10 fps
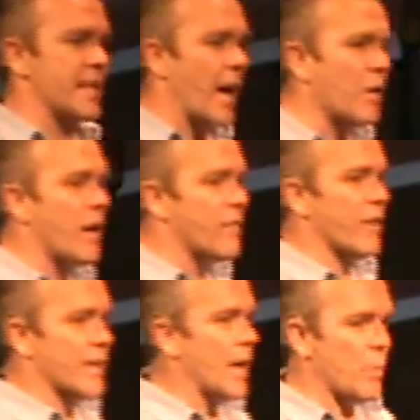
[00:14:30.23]
is, how do I
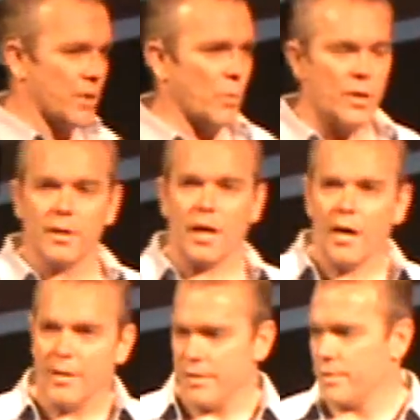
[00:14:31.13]
find out what the will of
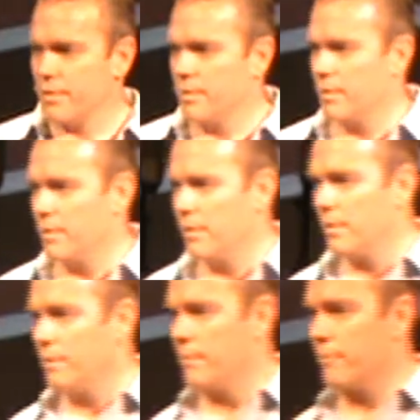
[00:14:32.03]
God is
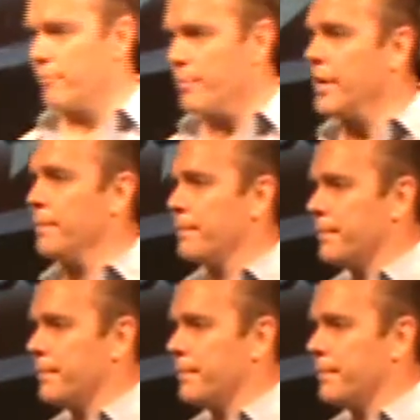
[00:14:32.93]
for me?